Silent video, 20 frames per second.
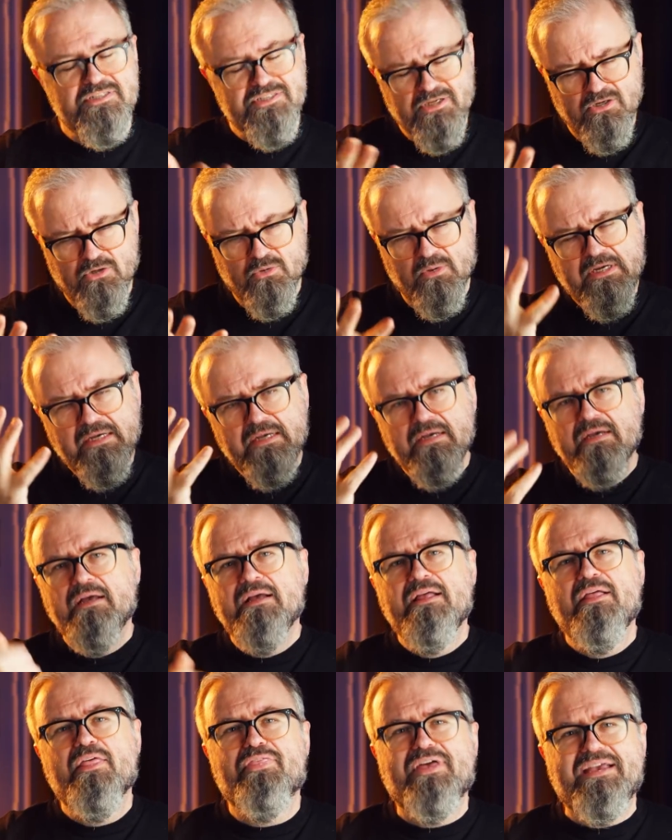So,
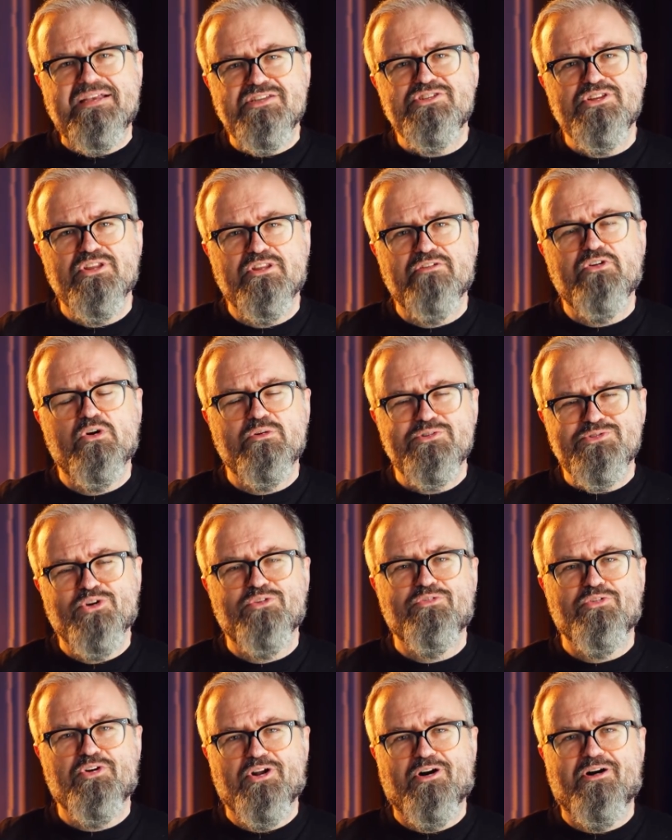thanks to the folks
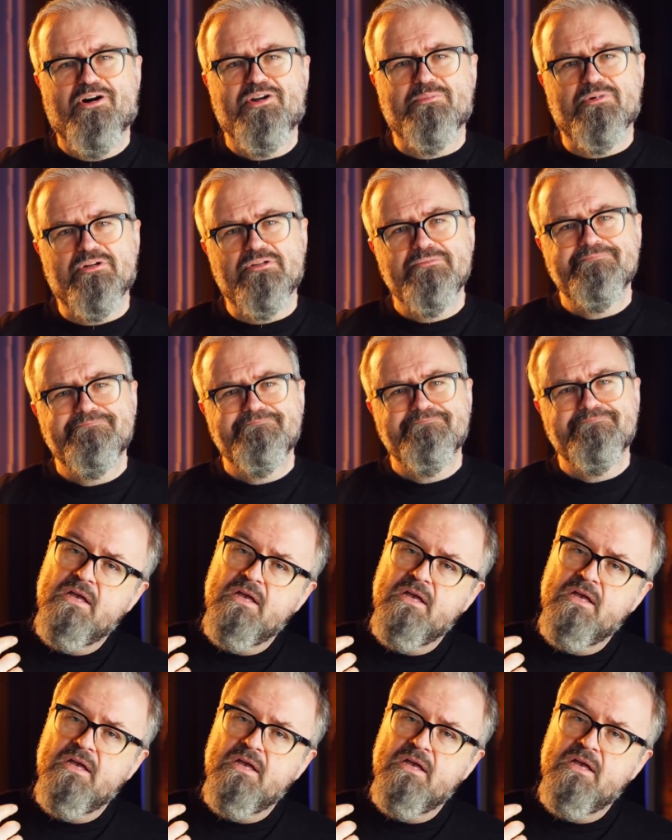over at Audible.